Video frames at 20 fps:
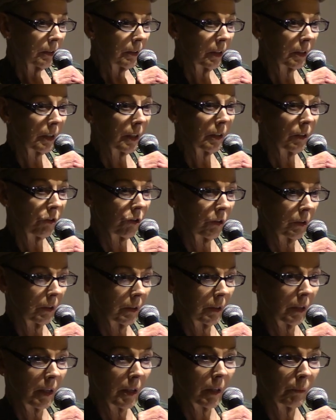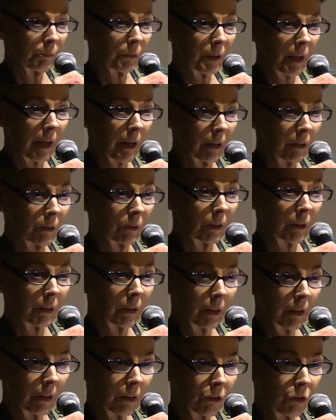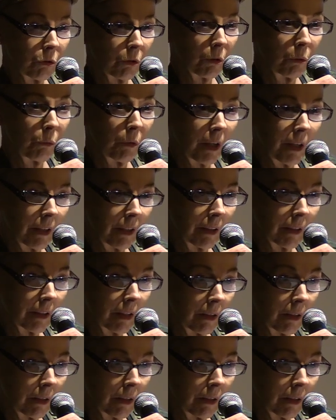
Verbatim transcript: the kitchen tap down, doorway